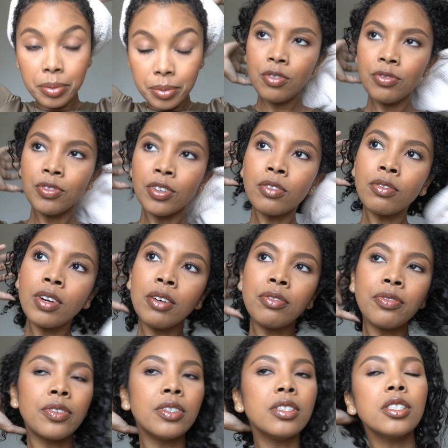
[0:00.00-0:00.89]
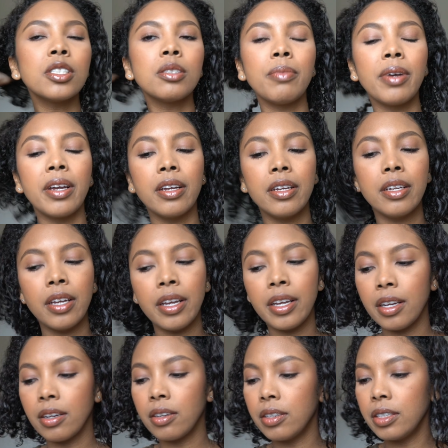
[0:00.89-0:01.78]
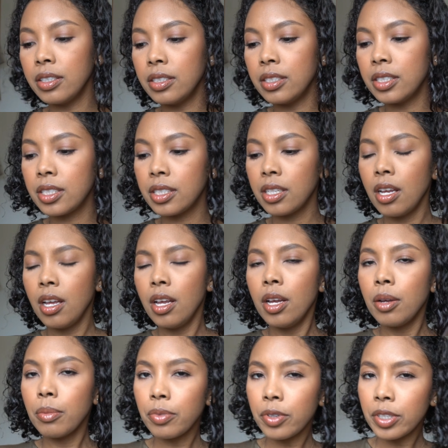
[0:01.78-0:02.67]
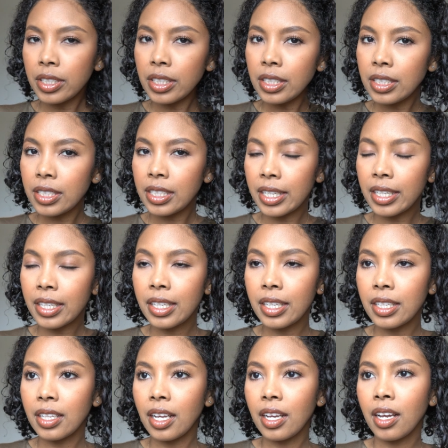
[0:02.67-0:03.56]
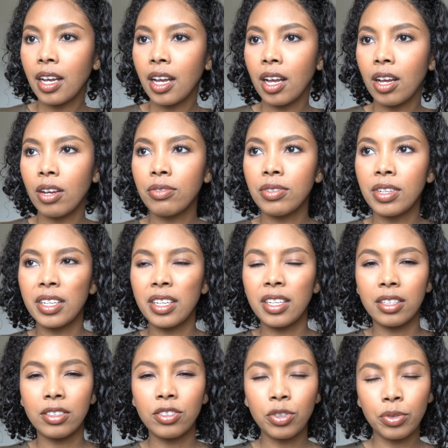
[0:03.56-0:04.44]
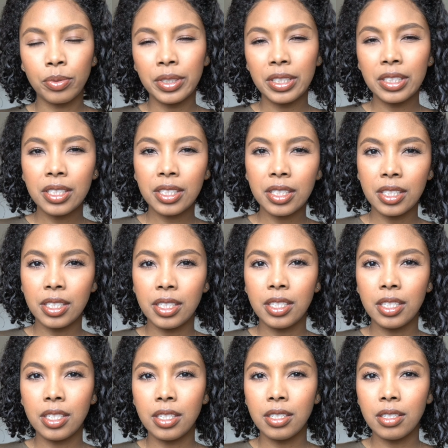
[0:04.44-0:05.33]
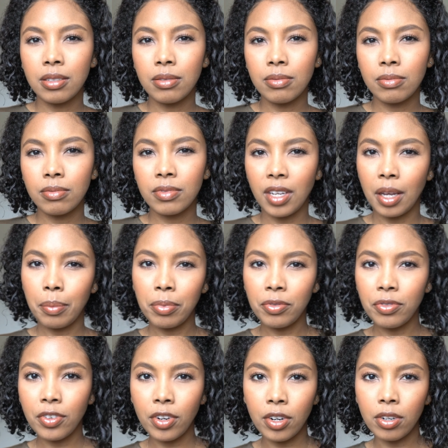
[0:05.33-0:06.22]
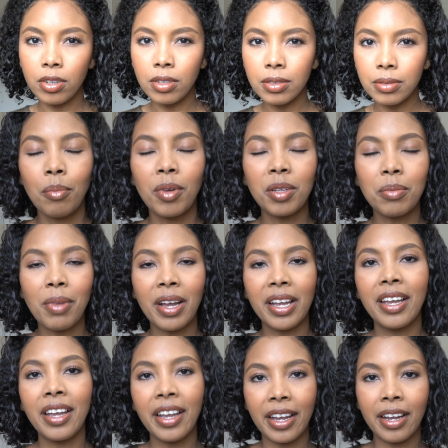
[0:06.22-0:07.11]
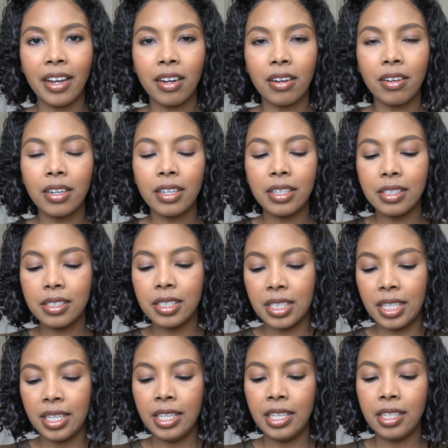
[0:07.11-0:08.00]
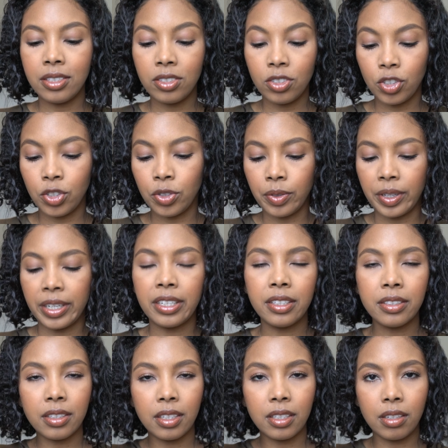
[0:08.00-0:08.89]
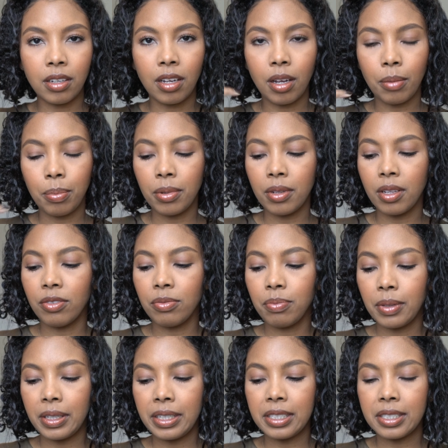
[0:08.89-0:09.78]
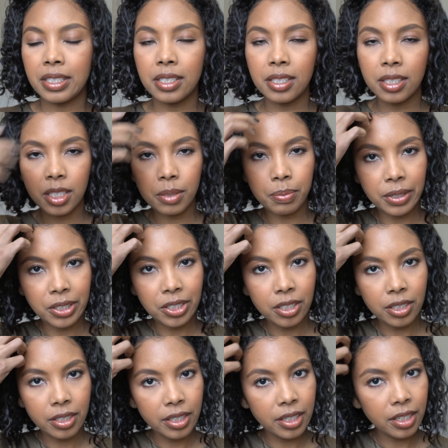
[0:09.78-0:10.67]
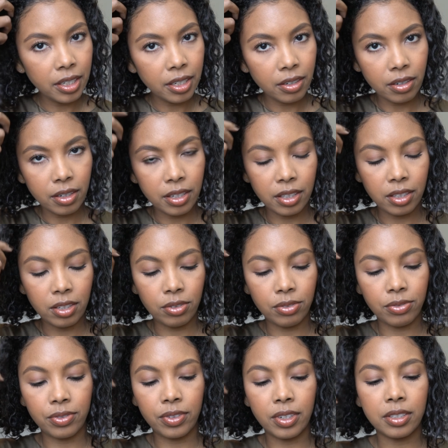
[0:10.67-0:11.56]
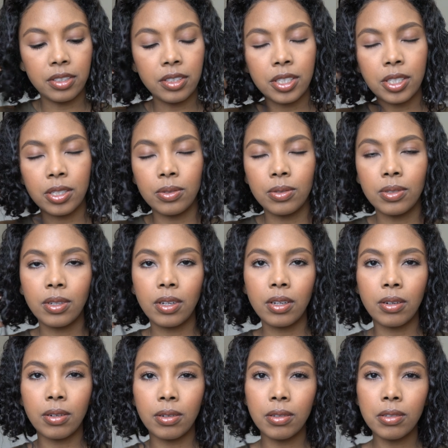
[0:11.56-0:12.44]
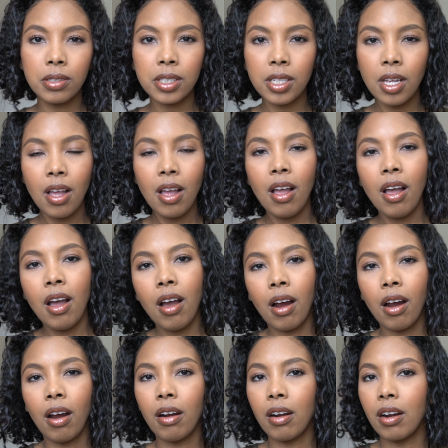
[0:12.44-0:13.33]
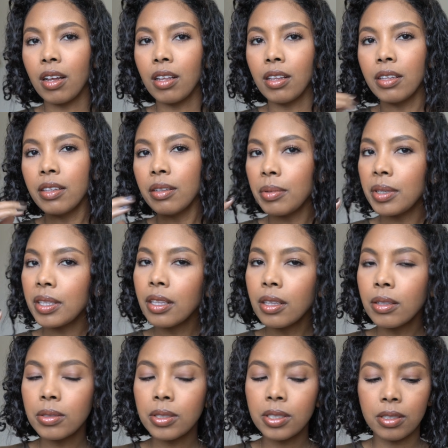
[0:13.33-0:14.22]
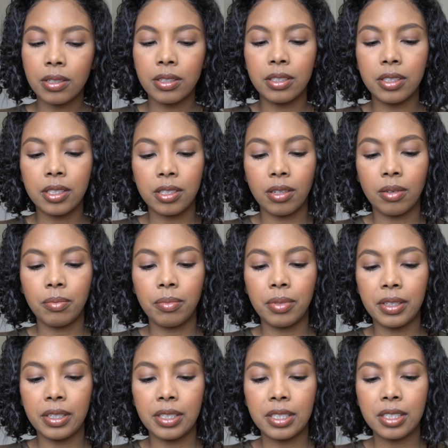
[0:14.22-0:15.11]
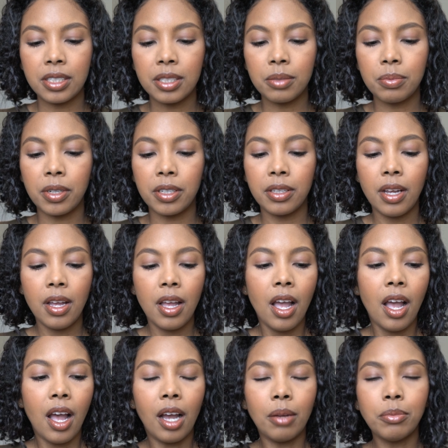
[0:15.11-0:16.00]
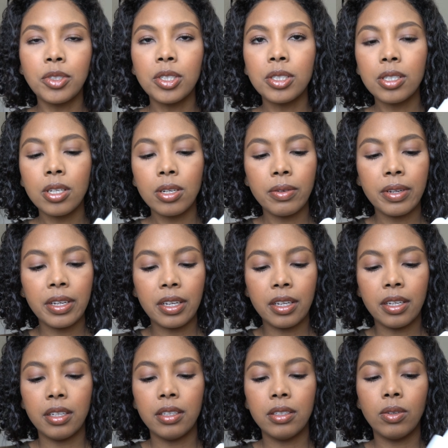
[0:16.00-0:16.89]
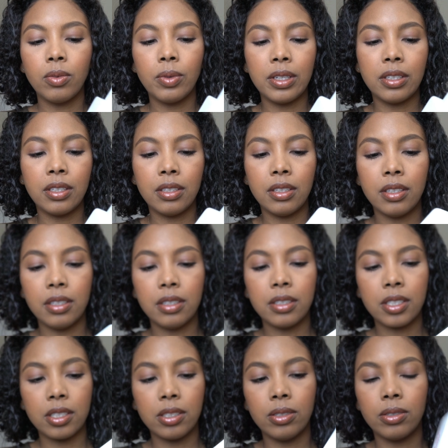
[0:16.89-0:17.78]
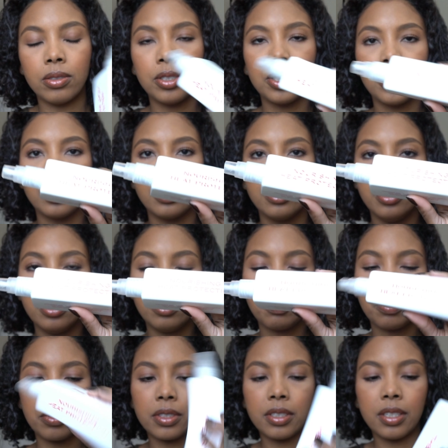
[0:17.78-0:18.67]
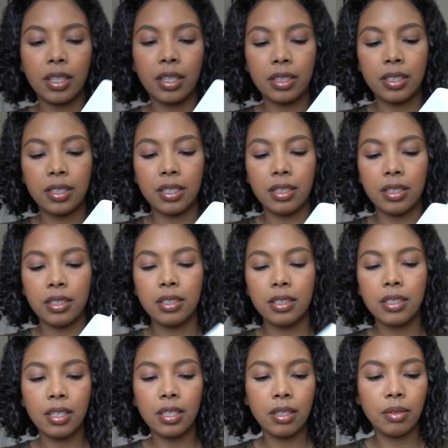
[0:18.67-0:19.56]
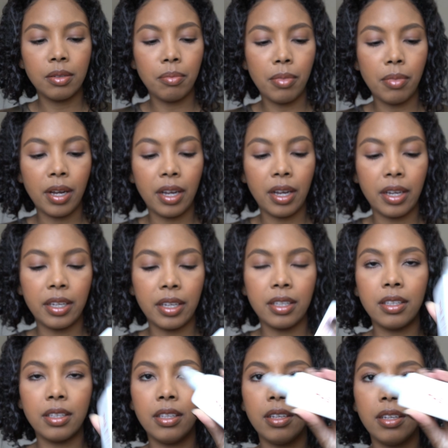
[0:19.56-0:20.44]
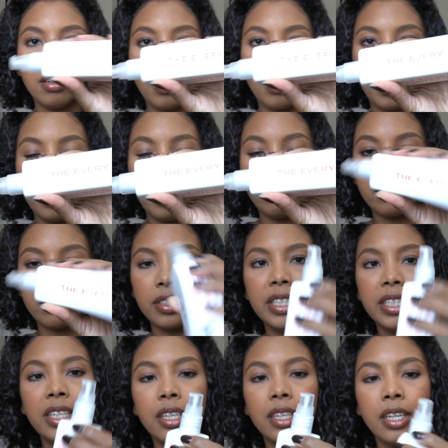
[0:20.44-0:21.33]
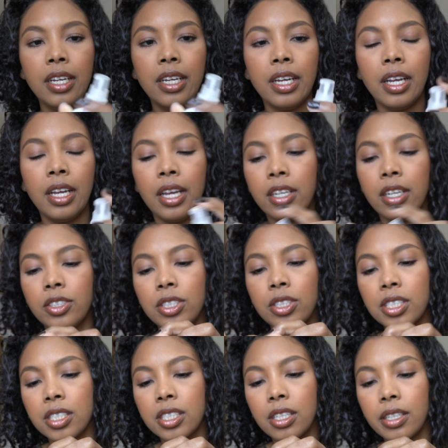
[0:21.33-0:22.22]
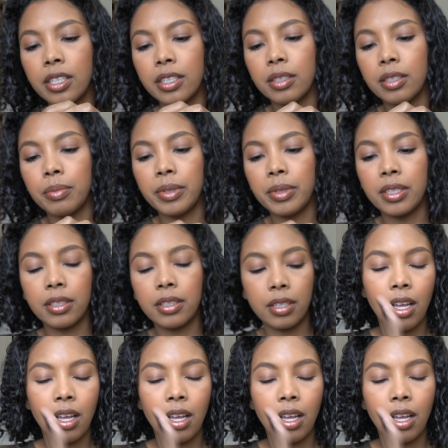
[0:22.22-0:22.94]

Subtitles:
For reference, my hair is pretty thick and I have like a 3C type of curl, but my hair is heat trained in a couple of places, especially here in the front, so the curls are a little bit looser in some places. But I'm just going in with this nourishing heat protectant by the Airwrap, just a little bit.